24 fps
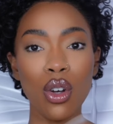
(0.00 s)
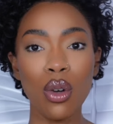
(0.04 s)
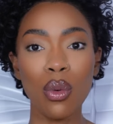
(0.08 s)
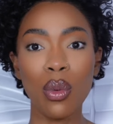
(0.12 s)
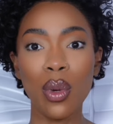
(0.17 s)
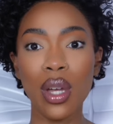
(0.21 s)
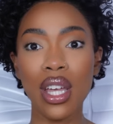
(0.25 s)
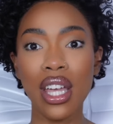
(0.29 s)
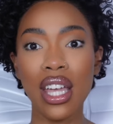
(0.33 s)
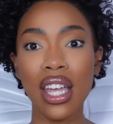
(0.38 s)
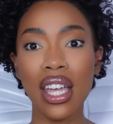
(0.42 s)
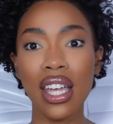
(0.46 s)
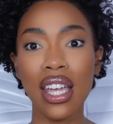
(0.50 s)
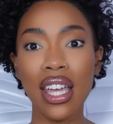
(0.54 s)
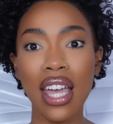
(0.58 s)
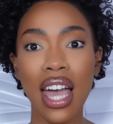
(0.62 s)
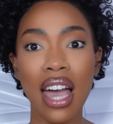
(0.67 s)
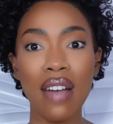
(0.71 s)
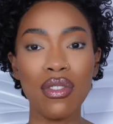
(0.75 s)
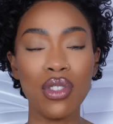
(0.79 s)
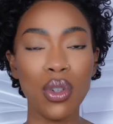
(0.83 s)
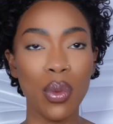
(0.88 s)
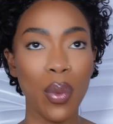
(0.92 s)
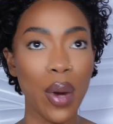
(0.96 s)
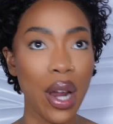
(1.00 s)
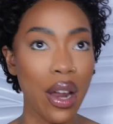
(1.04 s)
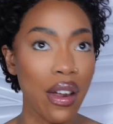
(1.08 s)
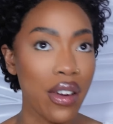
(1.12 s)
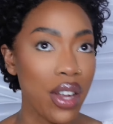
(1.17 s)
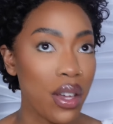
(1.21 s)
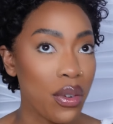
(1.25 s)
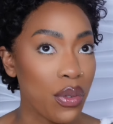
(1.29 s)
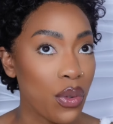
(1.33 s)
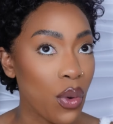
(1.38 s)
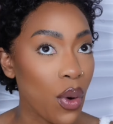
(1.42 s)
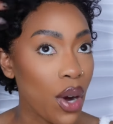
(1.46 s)
wig after wearing
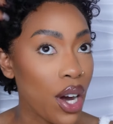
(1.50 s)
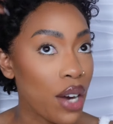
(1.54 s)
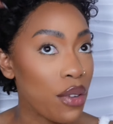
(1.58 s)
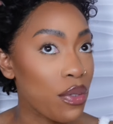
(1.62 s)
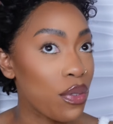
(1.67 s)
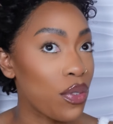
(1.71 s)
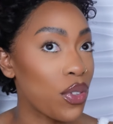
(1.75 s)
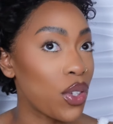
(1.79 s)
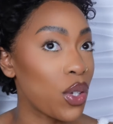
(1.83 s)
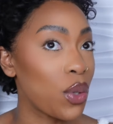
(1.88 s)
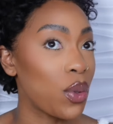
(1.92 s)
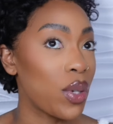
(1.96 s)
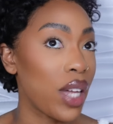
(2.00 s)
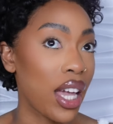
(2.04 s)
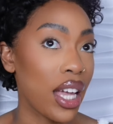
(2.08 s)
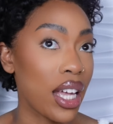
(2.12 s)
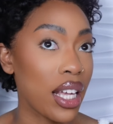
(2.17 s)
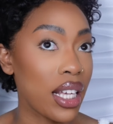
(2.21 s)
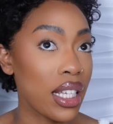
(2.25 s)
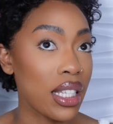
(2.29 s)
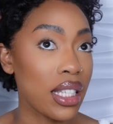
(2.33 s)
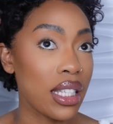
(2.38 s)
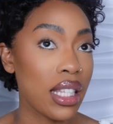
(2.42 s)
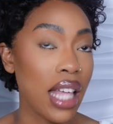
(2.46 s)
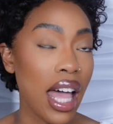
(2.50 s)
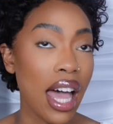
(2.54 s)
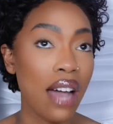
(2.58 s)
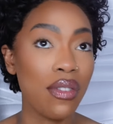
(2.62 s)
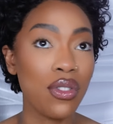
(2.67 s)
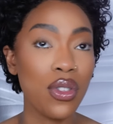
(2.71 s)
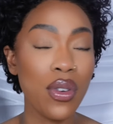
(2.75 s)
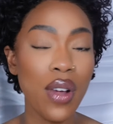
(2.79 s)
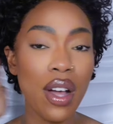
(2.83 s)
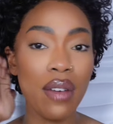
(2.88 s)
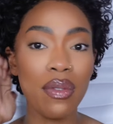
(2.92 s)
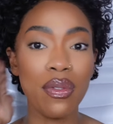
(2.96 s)
it for a few days.
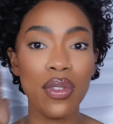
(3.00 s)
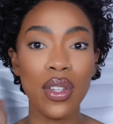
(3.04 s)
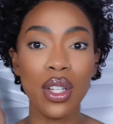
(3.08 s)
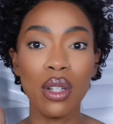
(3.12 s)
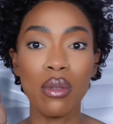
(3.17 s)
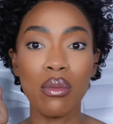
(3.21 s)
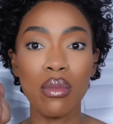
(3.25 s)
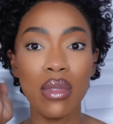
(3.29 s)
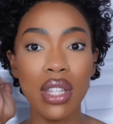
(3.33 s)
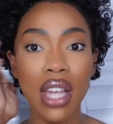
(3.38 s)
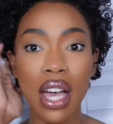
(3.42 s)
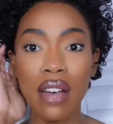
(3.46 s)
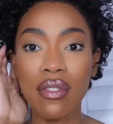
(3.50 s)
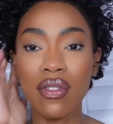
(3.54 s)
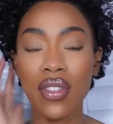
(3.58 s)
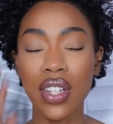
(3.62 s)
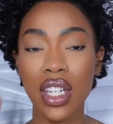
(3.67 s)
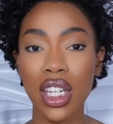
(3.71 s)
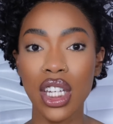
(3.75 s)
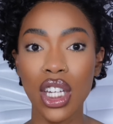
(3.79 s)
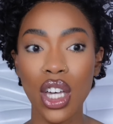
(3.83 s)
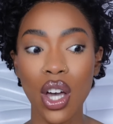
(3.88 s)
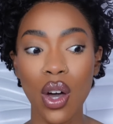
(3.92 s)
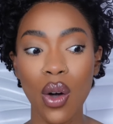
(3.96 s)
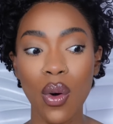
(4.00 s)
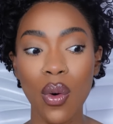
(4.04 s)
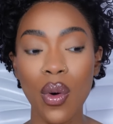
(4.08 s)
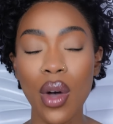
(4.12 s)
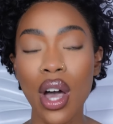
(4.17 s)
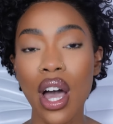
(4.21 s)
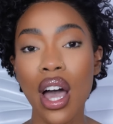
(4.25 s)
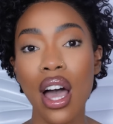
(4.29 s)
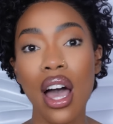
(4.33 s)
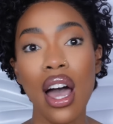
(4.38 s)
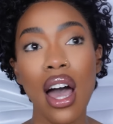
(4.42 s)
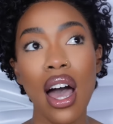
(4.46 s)
After I filmed that video,
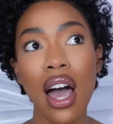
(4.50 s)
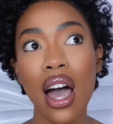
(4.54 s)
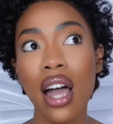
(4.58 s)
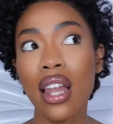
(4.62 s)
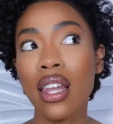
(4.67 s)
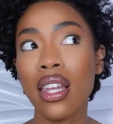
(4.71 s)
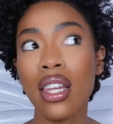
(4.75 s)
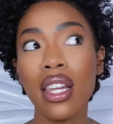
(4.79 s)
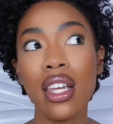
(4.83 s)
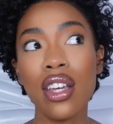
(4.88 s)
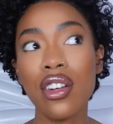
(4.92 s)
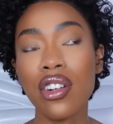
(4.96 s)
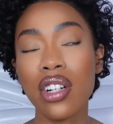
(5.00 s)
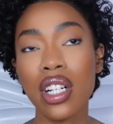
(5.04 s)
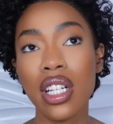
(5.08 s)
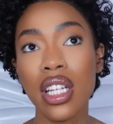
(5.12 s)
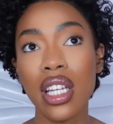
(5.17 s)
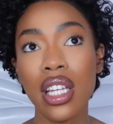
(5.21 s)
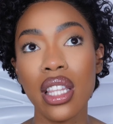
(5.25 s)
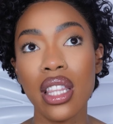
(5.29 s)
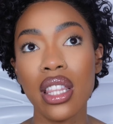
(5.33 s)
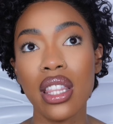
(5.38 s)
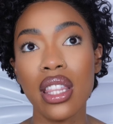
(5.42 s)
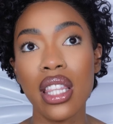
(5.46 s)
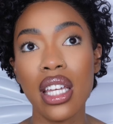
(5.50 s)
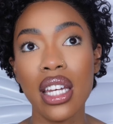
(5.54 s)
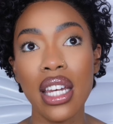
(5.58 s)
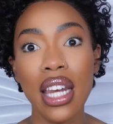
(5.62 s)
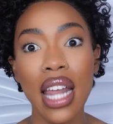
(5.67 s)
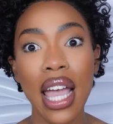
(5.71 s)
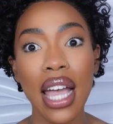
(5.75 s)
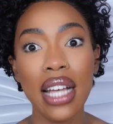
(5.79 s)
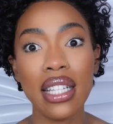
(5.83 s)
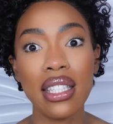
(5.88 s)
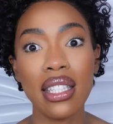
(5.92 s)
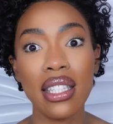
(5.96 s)
literally
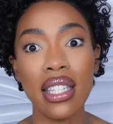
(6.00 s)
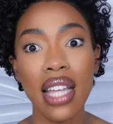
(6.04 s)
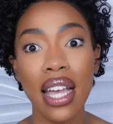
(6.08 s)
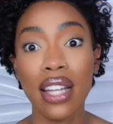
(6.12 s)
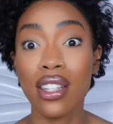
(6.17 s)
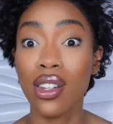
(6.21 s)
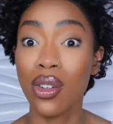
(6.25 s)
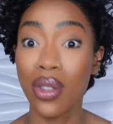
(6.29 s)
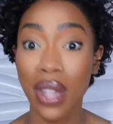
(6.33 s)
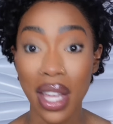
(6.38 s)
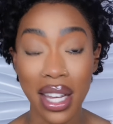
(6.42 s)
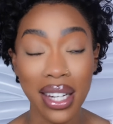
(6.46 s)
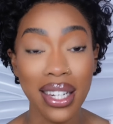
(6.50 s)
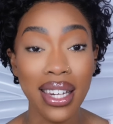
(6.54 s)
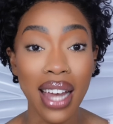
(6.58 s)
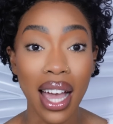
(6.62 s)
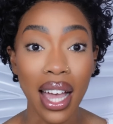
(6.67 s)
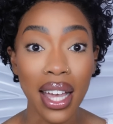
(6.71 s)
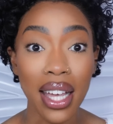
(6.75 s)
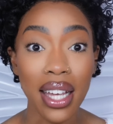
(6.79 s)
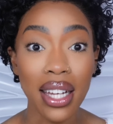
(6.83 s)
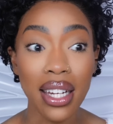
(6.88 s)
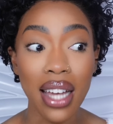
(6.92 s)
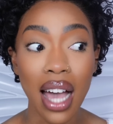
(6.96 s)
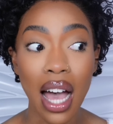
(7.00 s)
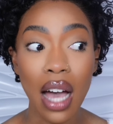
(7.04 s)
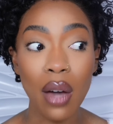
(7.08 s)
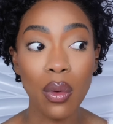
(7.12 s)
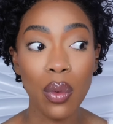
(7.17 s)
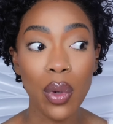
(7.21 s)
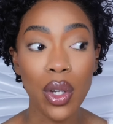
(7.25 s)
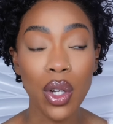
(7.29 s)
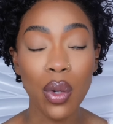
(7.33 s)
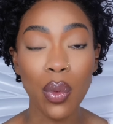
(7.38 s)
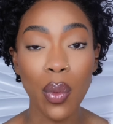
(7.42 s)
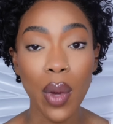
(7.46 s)
that night I
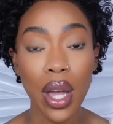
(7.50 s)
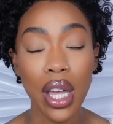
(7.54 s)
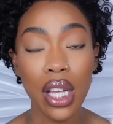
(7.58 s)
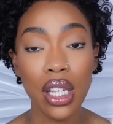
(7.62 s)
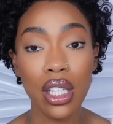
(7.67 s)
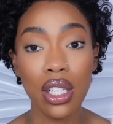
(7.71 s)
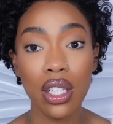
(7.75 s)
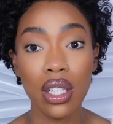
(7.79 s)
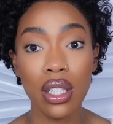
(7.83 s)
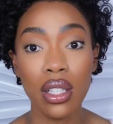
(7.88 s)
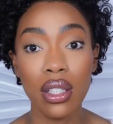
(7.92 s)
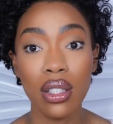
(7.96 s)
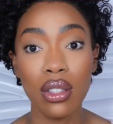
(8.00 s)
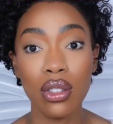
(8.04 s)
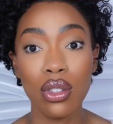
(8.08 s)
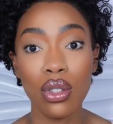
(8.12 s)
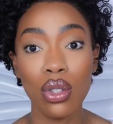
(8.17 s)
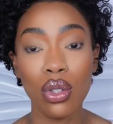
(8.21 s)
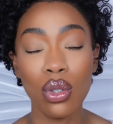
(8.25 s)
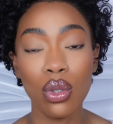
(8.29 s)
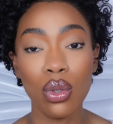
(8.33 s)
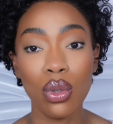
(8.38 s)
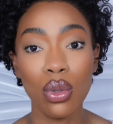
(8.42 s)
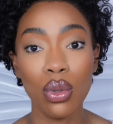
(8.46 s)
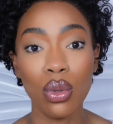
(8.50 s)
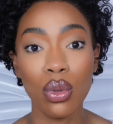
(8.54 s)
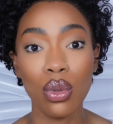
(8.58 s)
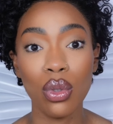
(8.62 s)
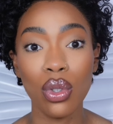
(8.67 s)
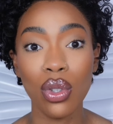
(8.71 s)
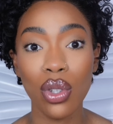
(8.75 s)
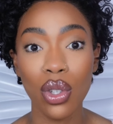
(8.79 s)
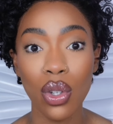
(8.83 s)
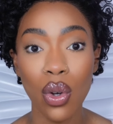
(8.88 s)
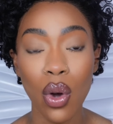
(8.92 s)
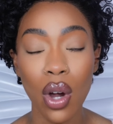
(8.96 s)
went away to
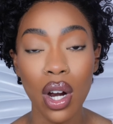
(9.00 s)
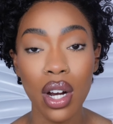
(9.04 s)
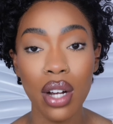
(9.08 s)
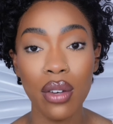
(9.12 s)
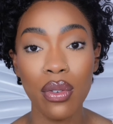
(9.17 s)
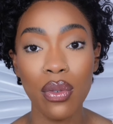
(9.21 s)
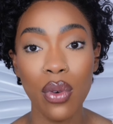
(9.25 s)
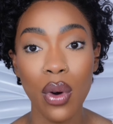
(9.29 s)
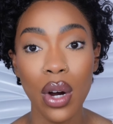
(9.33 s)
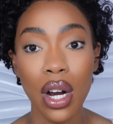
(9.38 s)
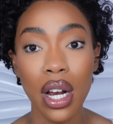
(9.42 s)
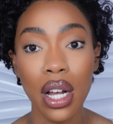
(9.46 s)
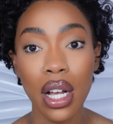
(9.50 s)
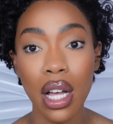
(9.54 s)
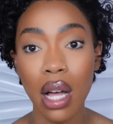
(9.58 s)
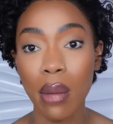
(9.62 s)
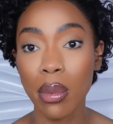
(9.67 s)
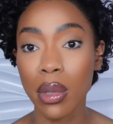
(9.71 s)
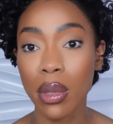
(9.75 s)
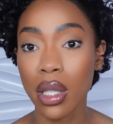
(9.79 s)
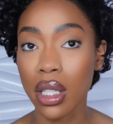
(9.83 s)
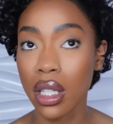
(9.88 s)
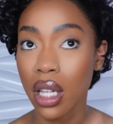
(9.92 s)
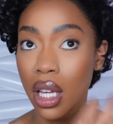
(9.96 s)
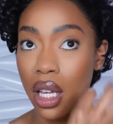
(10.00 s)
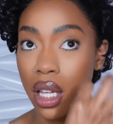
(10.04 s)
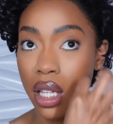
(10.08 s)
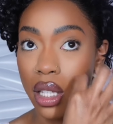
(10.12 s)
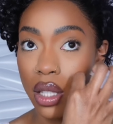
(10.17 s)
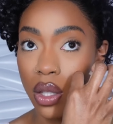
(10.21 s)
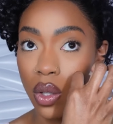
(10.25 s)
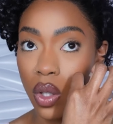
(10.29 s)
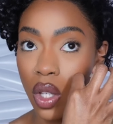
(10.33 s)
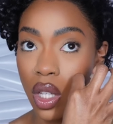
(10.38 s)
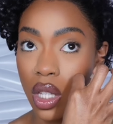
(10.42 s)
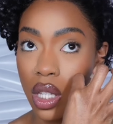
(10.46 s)
New York for a couple of days.
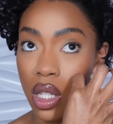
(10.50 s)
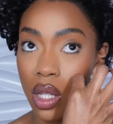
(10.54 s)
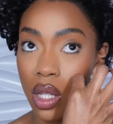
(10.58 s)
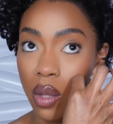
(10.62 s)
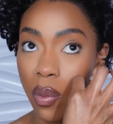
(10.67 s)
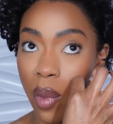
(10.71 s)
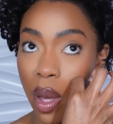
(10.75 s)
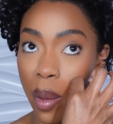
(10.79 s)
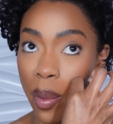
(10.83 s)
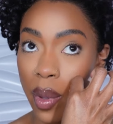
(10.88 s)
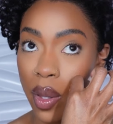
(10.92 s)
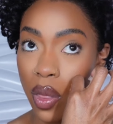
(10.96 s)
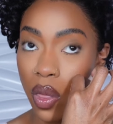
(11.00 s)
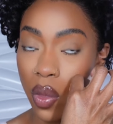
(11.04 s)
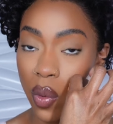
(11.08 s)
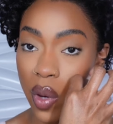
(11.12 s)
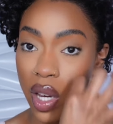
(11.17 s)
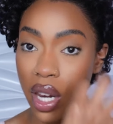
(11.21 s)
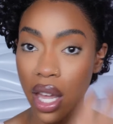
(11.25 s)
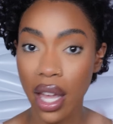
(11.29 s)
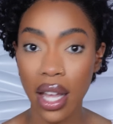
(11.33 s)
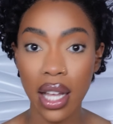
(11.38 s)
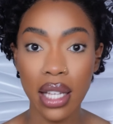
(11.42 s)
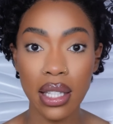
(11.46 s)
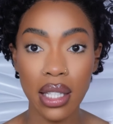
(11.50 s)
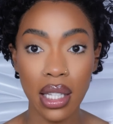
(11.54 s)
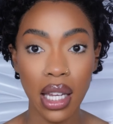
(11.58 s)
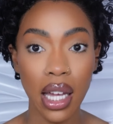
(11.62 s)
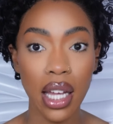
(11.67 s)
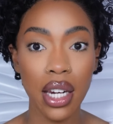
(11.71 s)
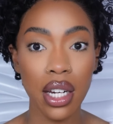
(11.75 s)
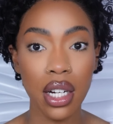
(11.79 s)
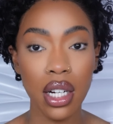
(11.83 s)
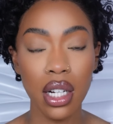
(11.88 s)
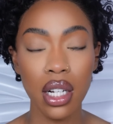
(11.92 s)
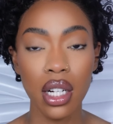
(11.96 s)
So this is maybe 3 days
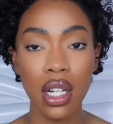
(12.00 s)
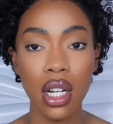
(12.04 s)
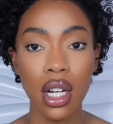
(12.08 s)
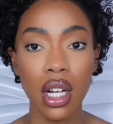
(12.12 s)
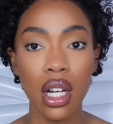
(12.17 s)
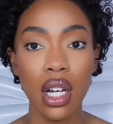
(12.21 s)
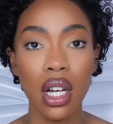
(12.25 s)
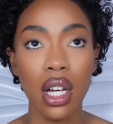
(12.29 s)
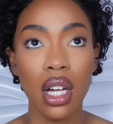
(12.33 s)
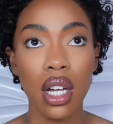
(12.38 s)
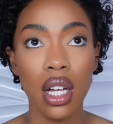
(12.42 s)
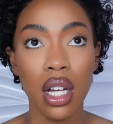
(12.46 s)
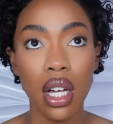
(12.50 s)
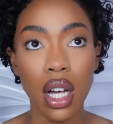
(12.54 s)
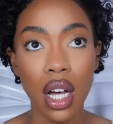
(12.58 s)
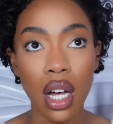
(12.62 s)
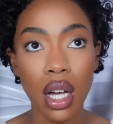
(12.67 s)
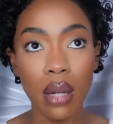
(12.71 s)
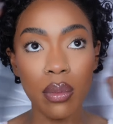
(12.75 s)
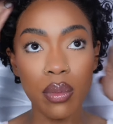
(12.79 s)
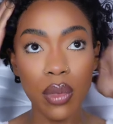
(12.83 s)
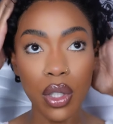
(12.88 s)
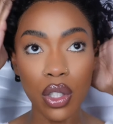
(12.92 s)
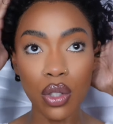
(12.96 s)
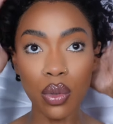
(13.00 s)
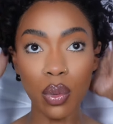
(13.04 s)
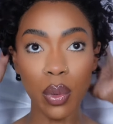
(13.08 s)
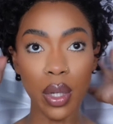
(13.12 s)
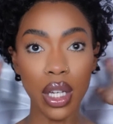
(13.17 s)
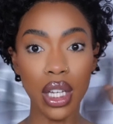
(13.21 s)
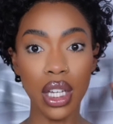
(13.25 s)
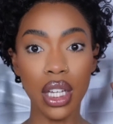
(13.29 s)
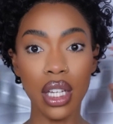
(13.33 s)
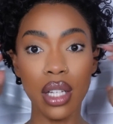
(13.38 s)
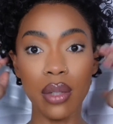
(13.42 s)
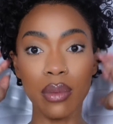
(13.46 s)
later. This
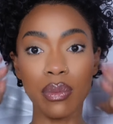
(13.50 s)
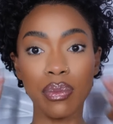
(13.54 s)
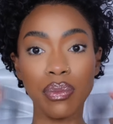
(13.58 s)
wig